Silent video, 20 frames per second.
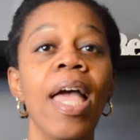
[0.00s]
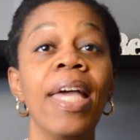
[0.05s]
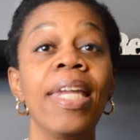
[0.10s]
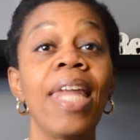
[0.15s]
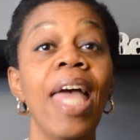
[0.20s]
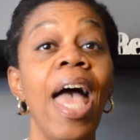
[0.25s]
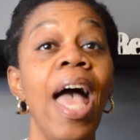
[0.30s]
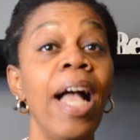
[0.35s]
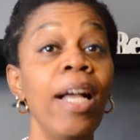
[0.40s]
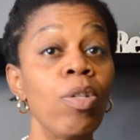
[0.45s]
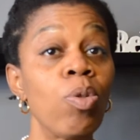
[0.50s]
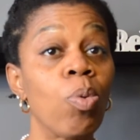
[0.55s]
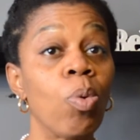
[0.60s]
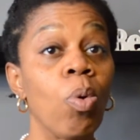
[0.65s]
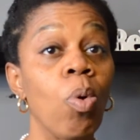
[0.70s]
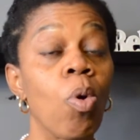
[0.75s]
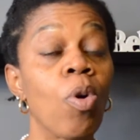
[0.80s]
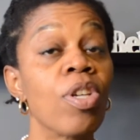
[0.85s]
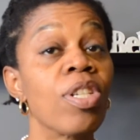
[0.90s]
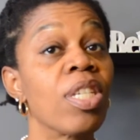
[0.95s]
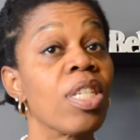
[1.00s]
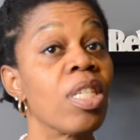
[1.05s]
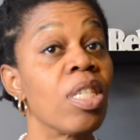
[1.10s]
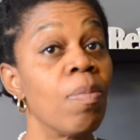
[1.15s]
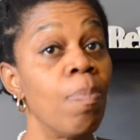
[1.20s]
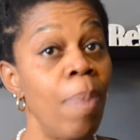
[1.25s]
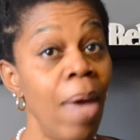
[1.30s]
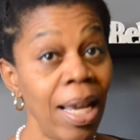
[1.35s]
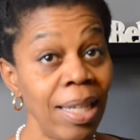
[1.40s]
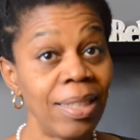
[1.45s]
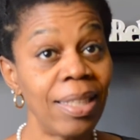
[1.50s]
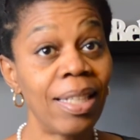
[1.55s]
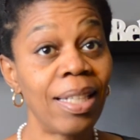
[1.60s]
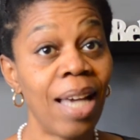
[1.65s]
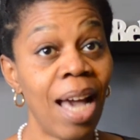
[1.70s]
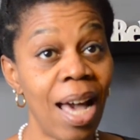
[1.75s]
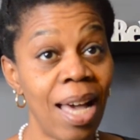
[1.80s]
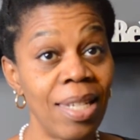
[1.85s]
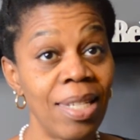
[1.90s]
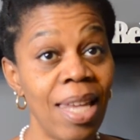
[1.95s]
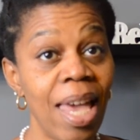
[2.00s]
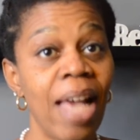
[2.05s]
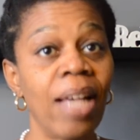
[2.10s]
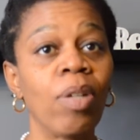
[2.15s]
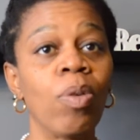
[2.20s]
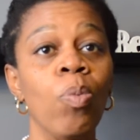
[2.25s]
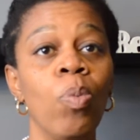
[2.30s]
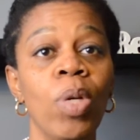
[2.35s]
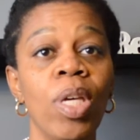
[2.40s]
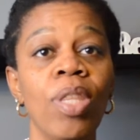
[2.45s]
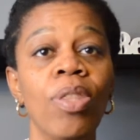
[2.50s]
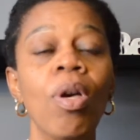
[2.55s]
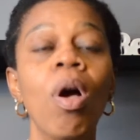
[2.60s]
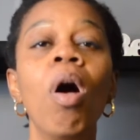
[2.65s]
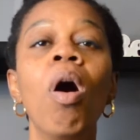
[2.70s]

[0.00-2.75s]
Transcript: an actual or suspected contact with